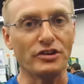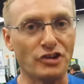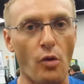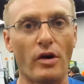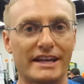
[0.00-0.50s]
we
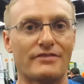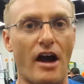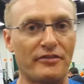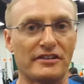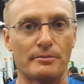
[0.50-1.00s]
don't want to
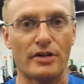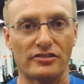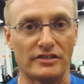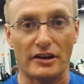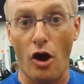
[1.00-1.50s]
give off this
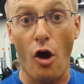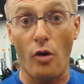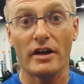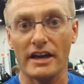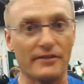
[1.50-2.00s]
impression that,
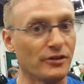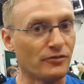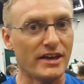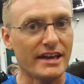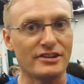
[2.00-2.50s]
oh, if
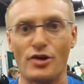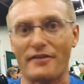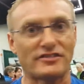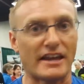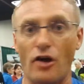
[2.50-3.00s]
you're vegan you
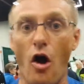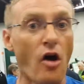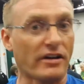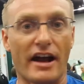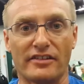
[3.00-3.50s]
have to take
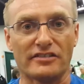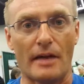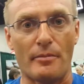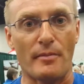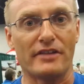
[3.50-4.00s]
all kinds of
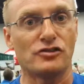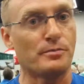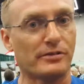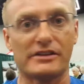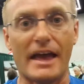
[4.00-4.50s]
supplements,
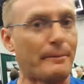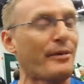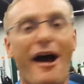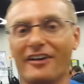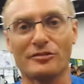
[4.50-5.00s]
you can't
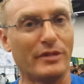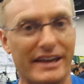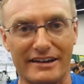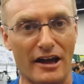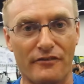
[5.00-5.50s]

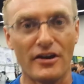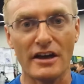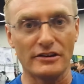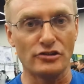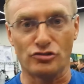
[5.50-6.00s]
possibly get enough
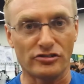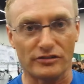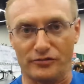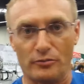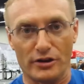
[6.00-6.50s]

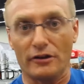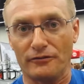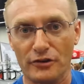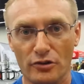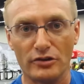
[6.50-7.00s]
nutrition from
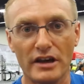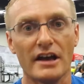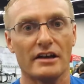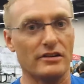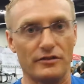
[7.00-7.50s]
real food.
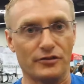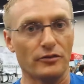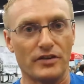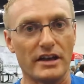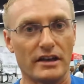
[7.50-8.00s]
If
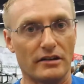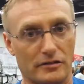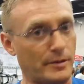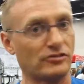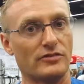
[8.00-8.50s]
you're
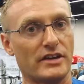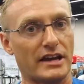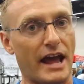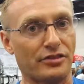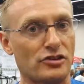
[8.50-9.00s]
vegan, especially a
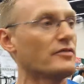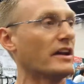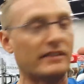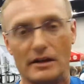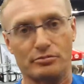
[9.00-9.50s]
vegan athlete,
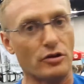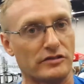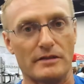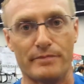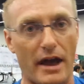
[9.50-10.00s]
you've got to take
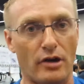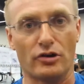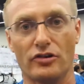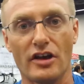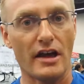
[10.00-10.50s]
protein
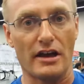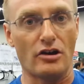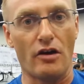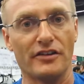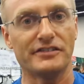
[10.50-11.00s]
powders
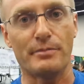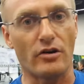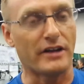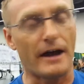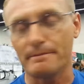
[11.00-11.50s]
and all this to
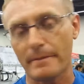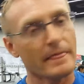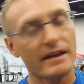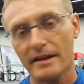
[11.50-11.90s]
bulk up.